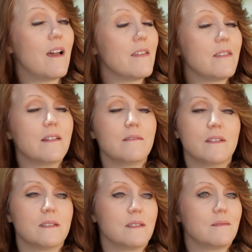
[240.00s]
I thought it
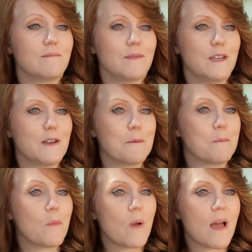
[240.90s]
was, you know,
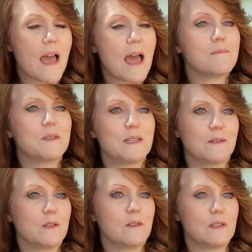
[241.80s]

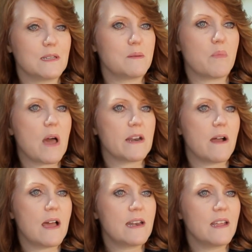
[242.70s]
absolutely spot
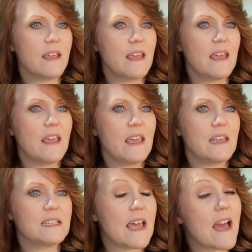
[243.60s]
on.
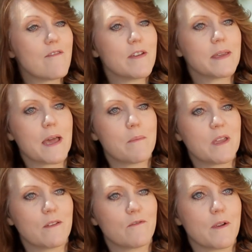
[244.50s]
And to have it
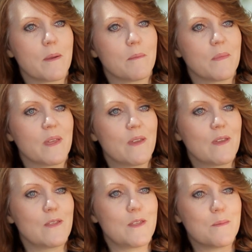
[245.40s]
coming from
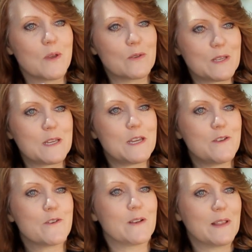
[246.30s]
the most
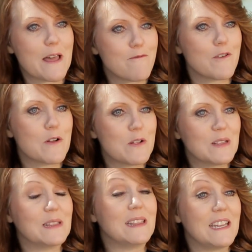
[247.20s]
senior level
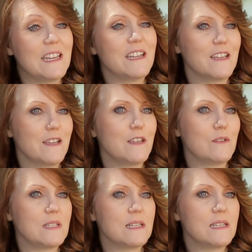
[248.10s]
leading a
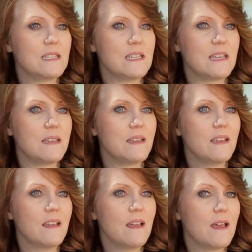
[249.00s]
utility,
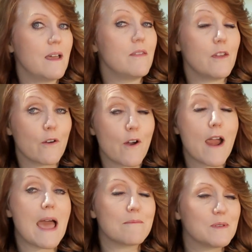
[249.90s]
uh, there are
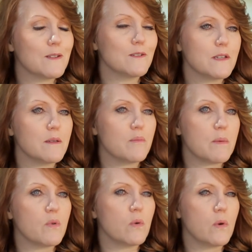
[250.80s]
absolutely
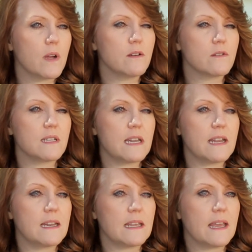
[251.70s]
people who
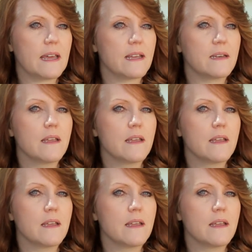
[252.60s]
understand and get it